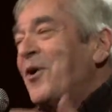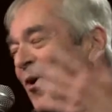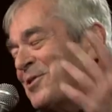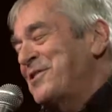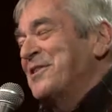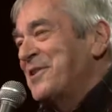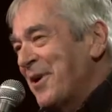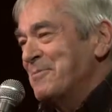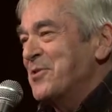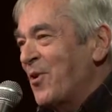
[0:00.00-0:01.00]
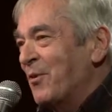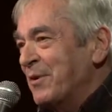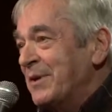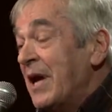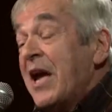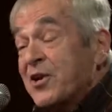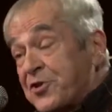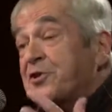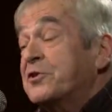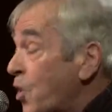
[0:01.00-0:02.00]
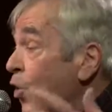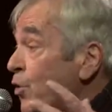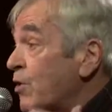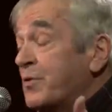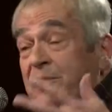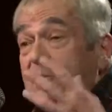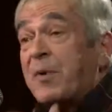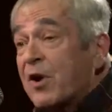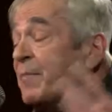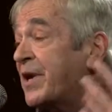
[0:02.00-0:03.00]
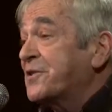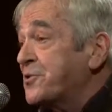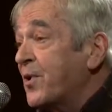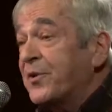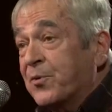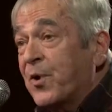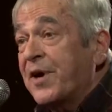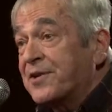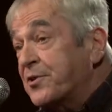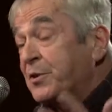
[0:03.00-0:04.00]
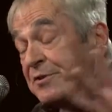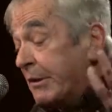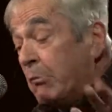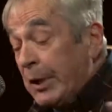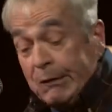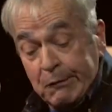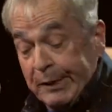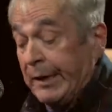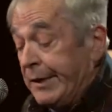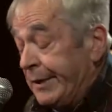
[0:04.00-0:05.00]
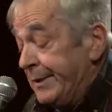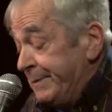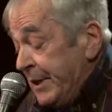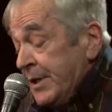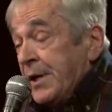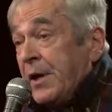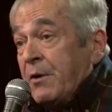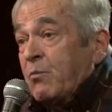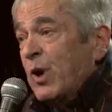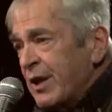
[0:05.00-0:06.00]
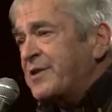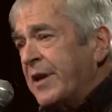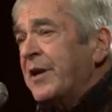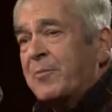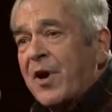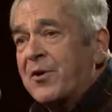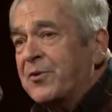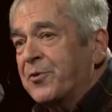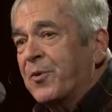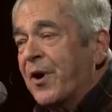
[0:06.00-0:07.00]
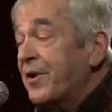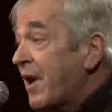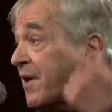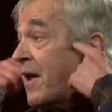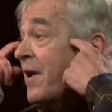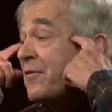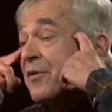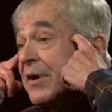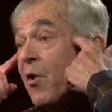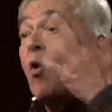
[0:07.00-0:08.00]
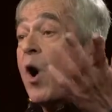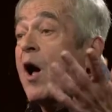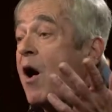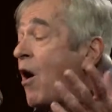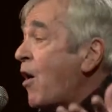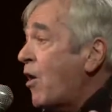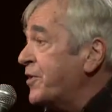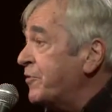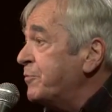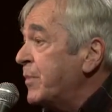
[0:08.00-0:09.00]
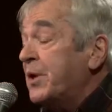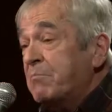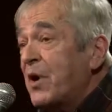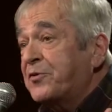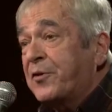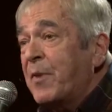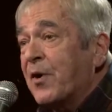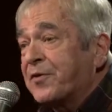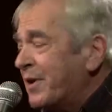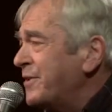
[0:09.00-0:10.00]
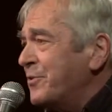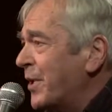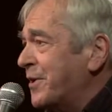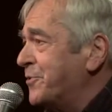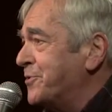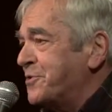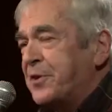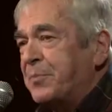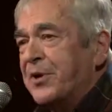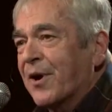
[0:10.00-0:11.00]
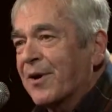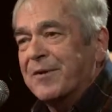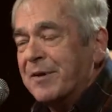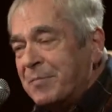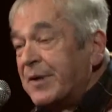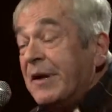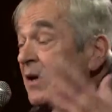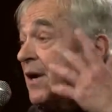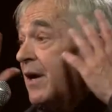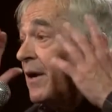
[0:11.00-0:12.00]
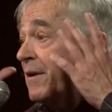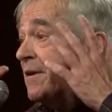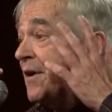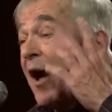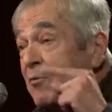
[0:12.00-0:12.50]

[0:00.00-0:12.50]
the, hostess comes over and she says, "Oh, uh, the, the, paramedics are on their way." So it's like, well, okay. Uh, well, let's lay him down on the ground. I, and I think, oh, I, will give him uh, mouth to mouth. I didn't know how to do CPR then, but uh, I